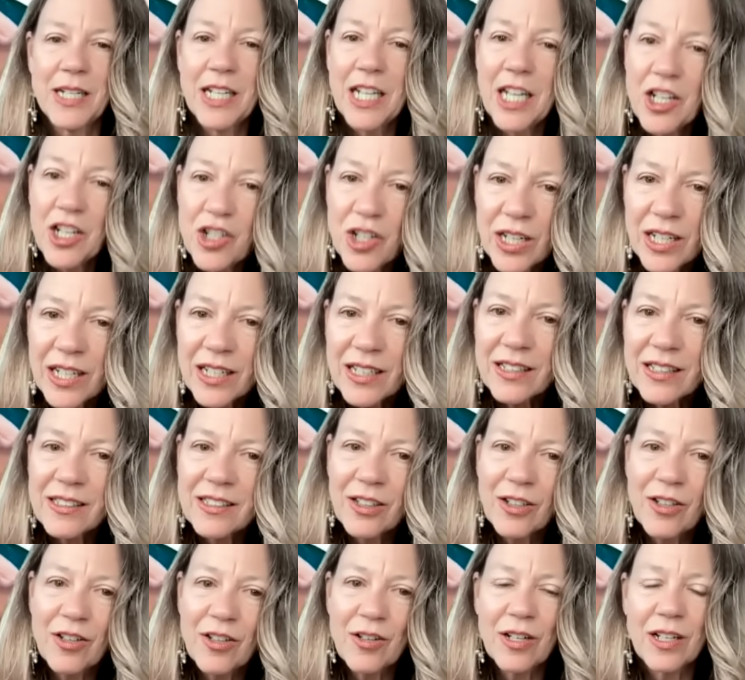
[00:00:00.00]
teaching
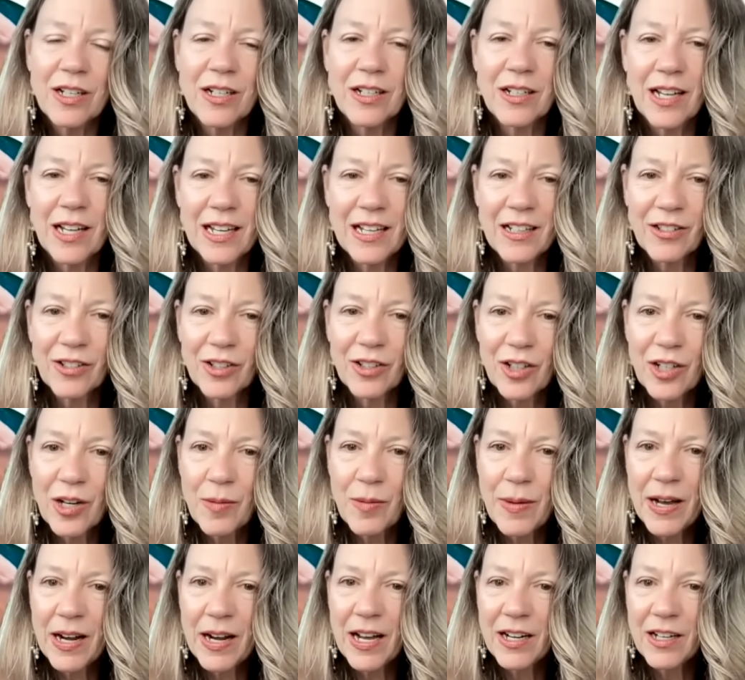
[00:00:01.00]
so you can like learn
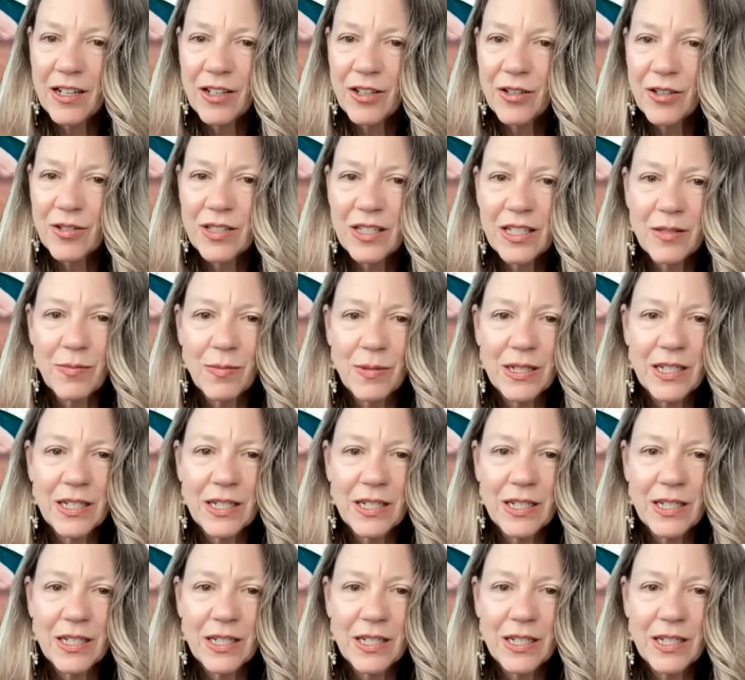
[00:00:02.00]
about how to use this